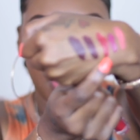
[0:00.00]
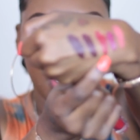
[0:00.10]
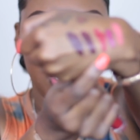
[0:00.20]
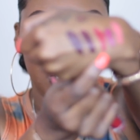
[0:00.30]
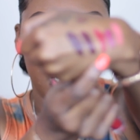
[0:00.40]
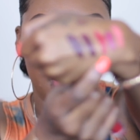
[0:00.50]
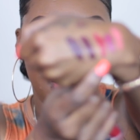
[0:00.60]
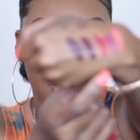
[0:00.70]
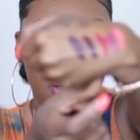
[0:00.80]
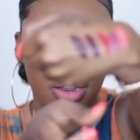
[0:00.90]
That shade
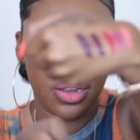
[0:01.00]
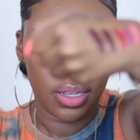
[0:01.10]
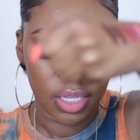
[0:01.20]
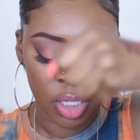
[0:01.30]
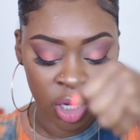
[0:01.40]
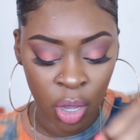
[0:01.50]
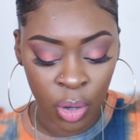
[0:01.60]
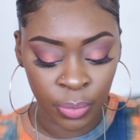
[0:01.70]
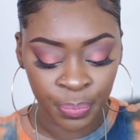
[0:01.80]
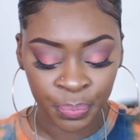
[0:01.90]
there.
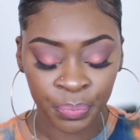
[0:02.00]
So,